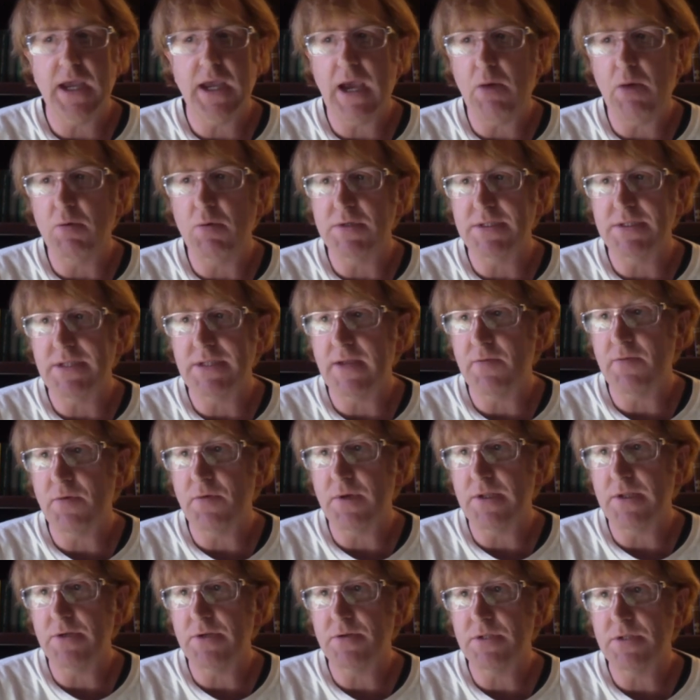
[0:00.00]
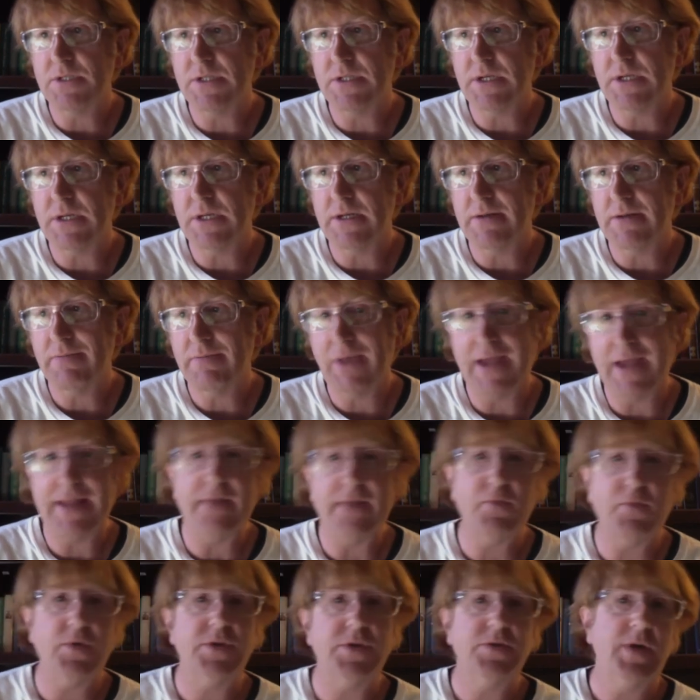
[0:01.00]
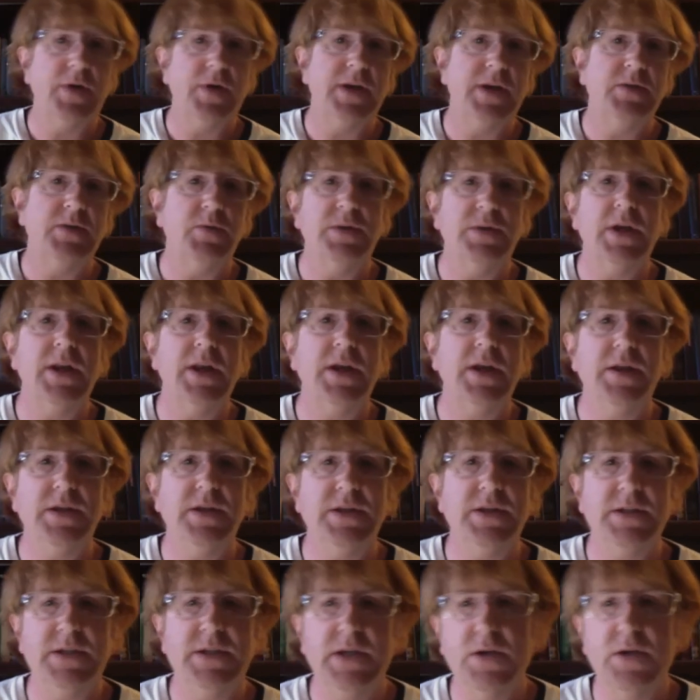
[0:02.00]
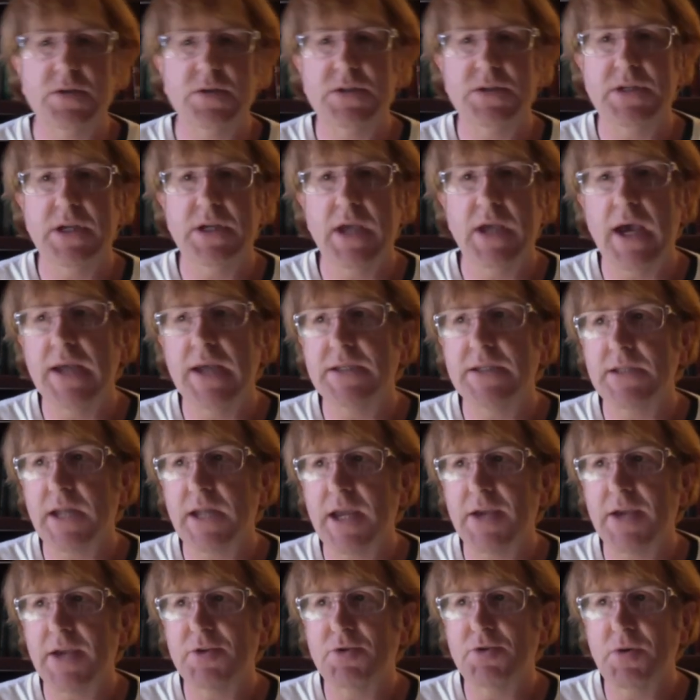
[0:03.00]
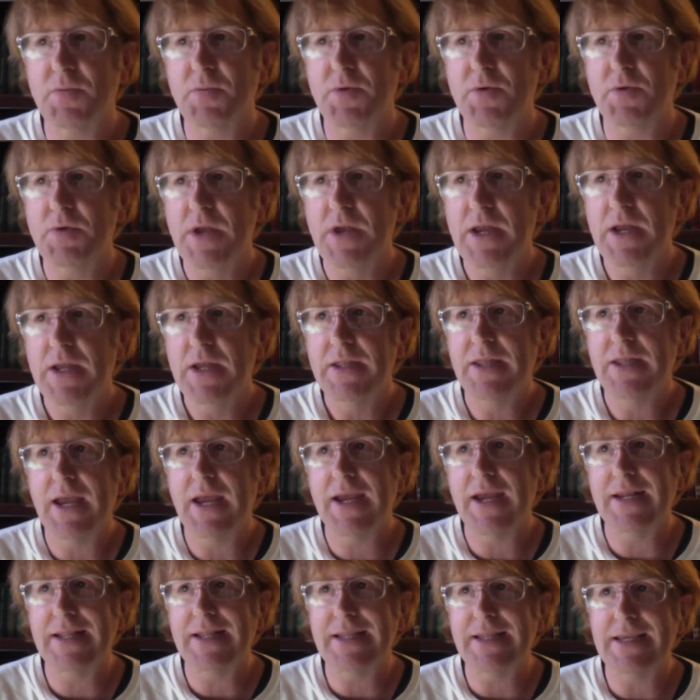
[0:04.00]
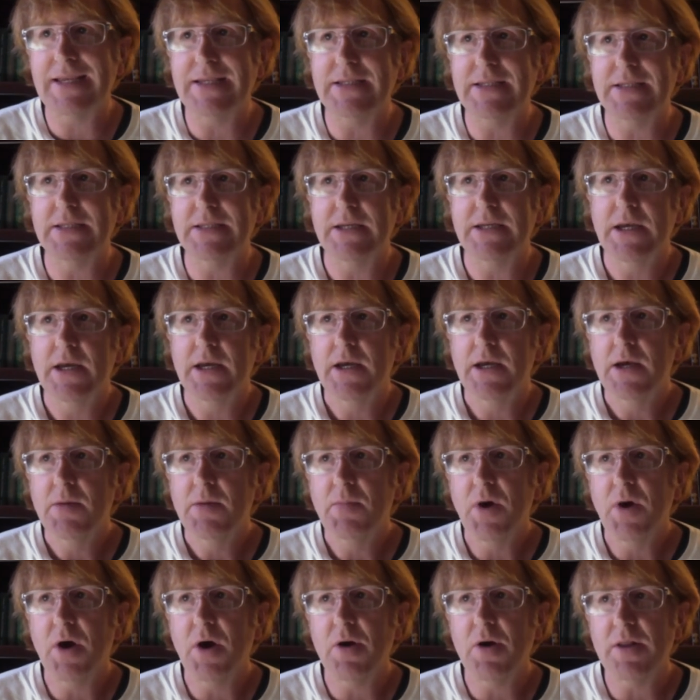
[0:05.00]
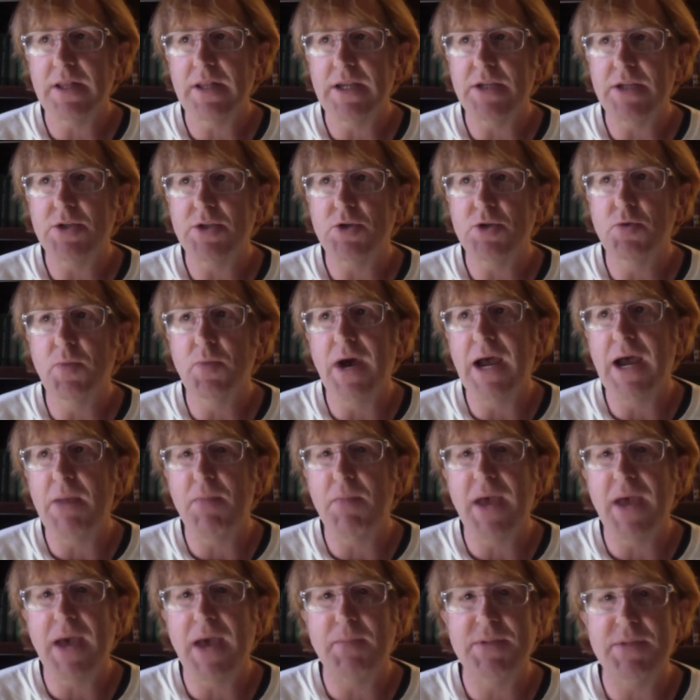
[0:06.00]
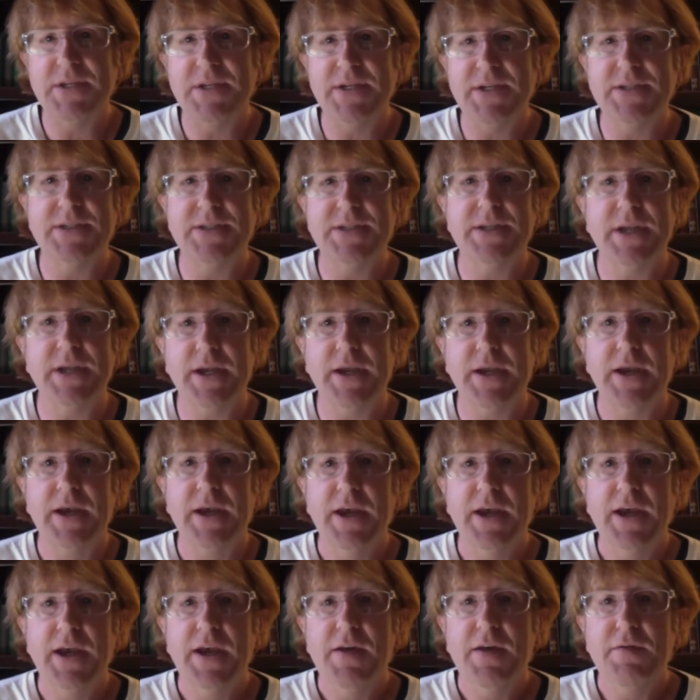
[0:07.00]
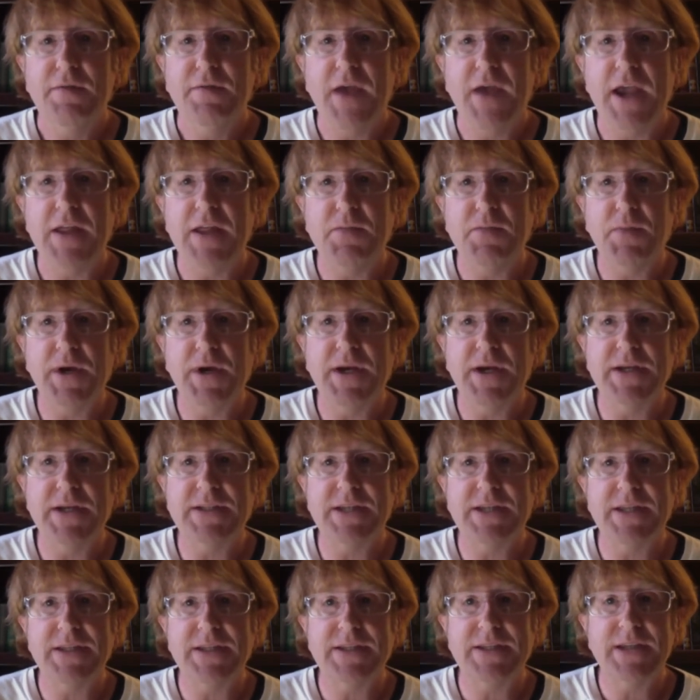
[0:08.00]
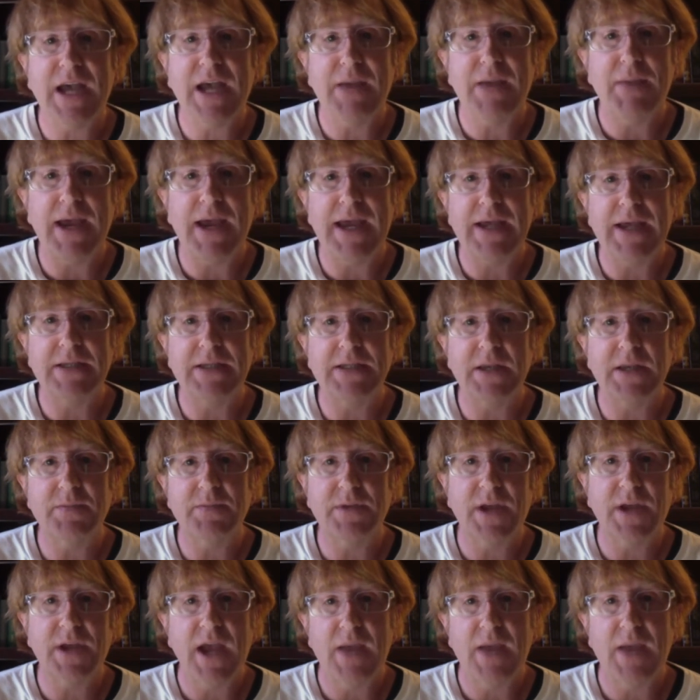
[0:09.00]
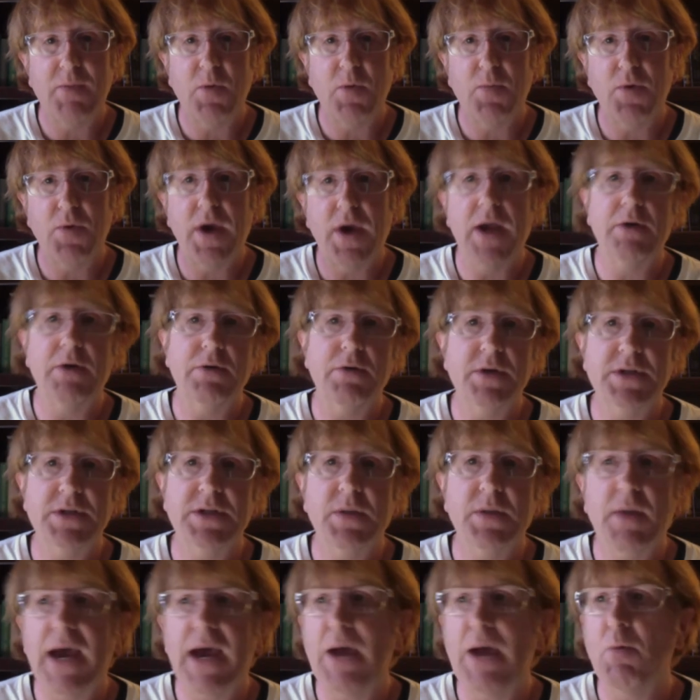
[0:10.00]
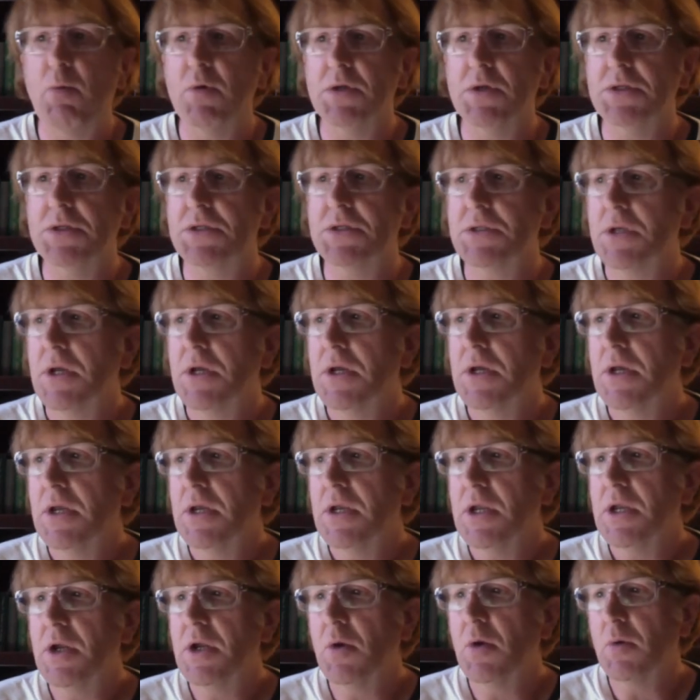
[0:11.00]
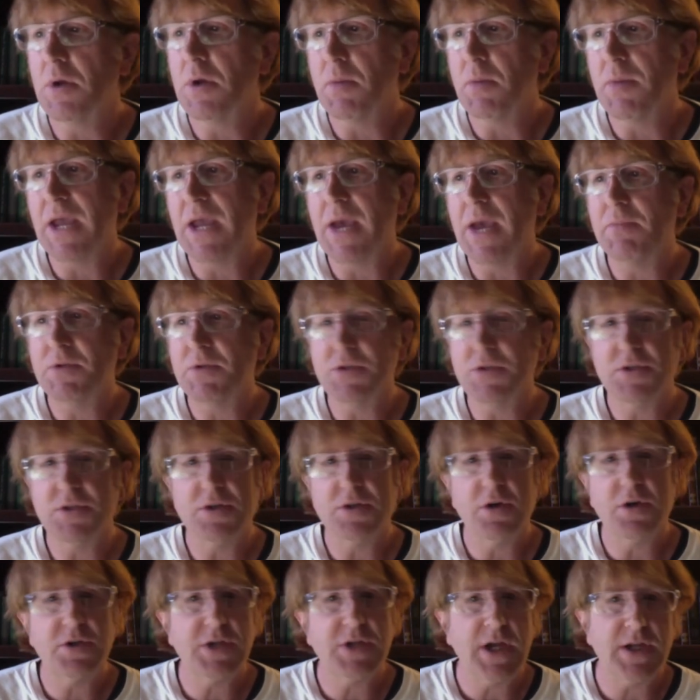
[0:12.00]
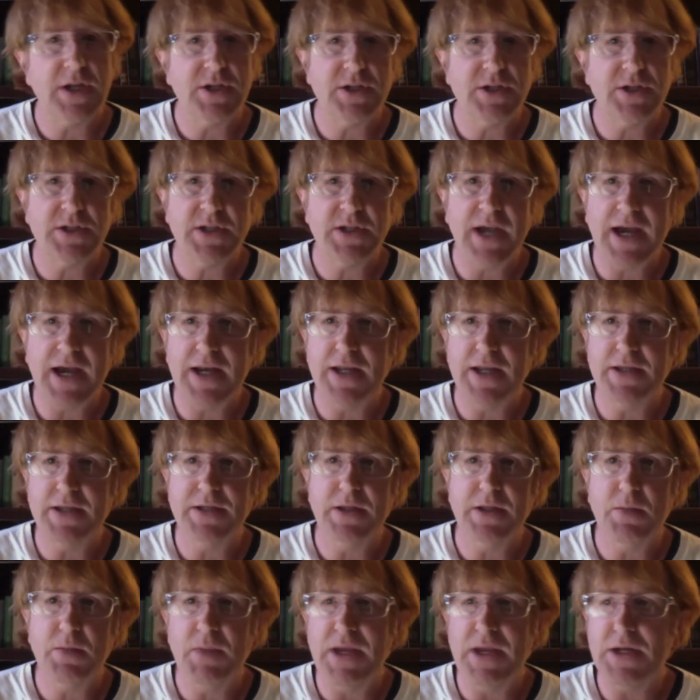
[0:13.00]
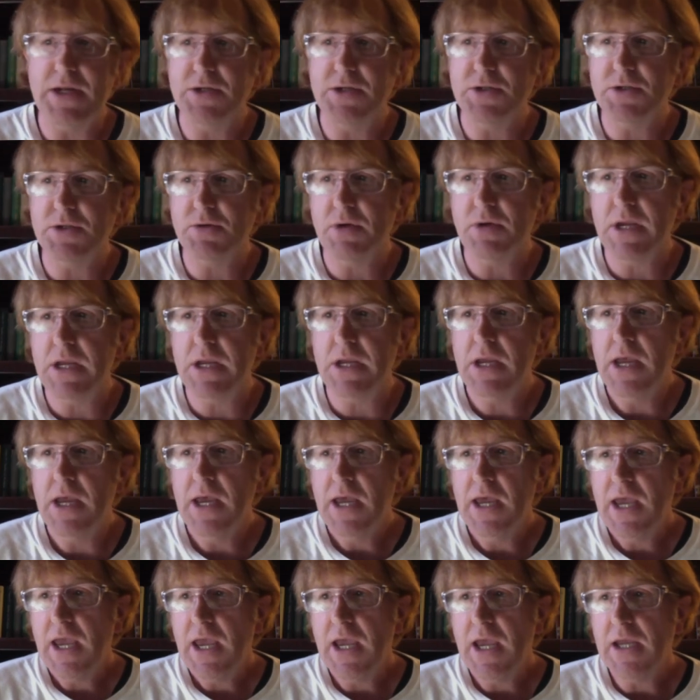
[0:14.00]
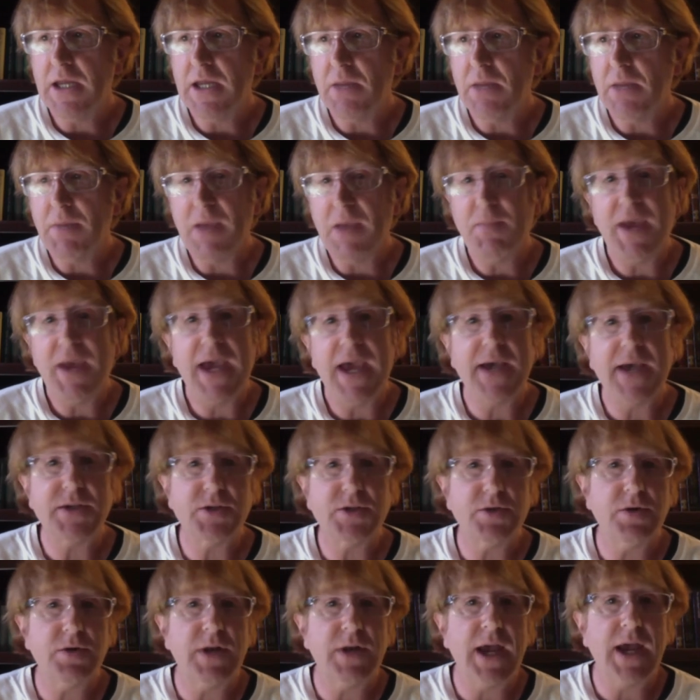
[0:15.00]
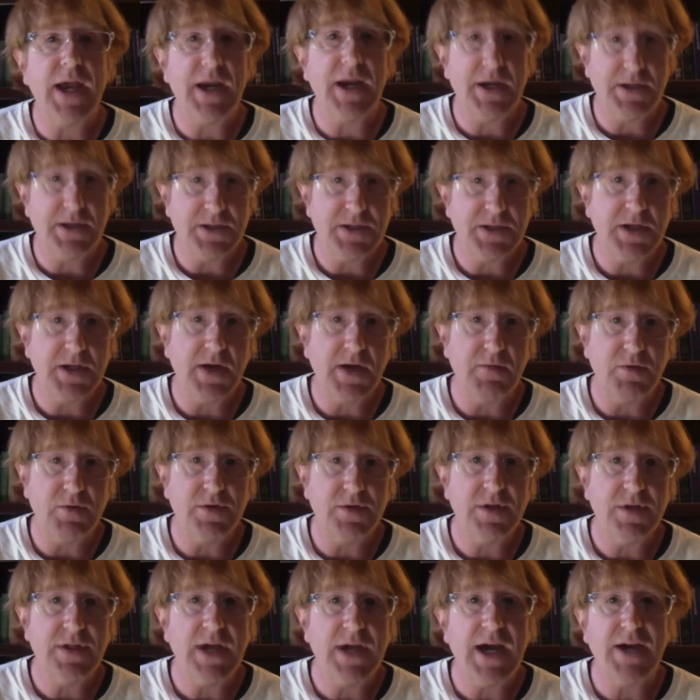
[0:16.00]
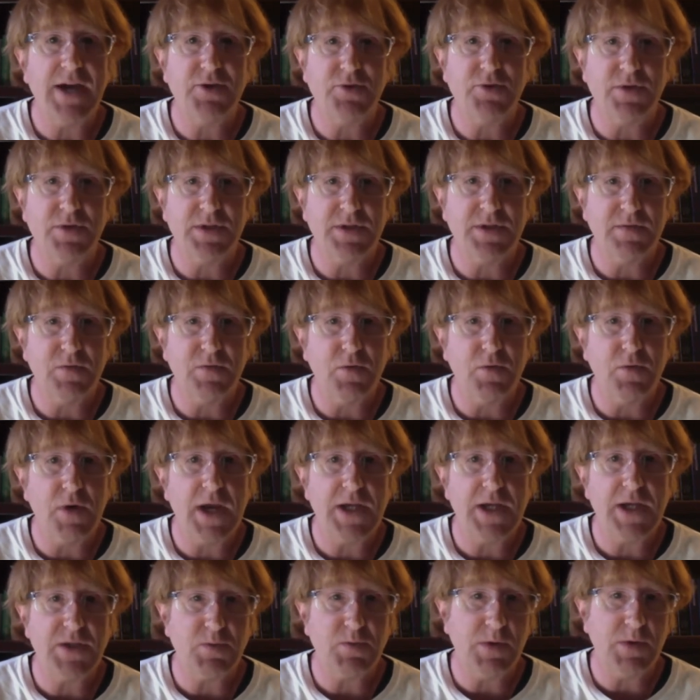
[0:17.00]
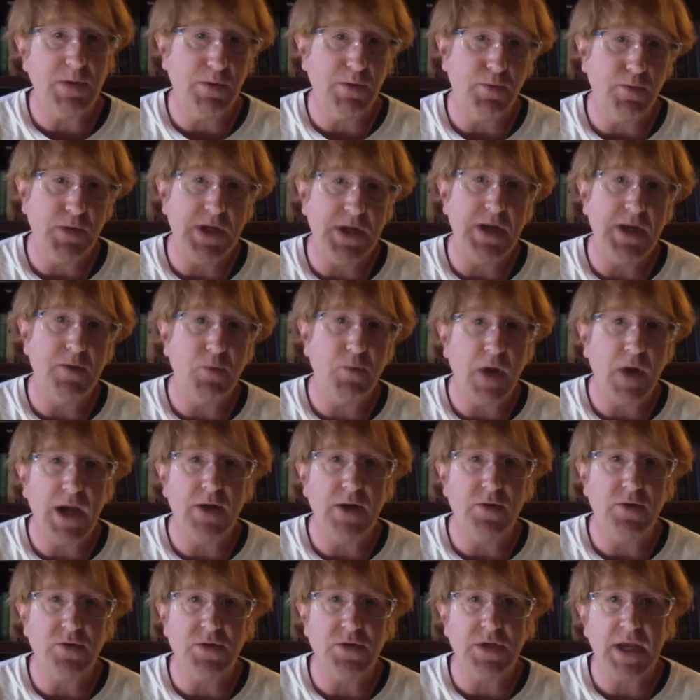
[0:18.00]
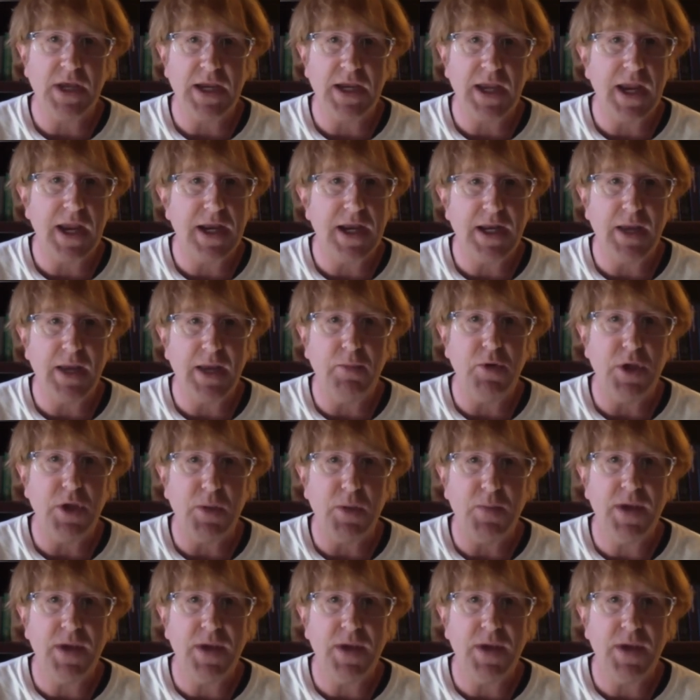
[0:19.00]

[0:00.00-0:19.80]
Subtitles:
I was never I never interacted with any of these COC guys. And I attribute that at least partly to my Baptistic faith, because at the time I accepted hyper-preterism, I was, in a Baptist church. I had just gotten into the ministry, and my pastor and I had discovered the doctrines of grace. We were reading writers like A.W.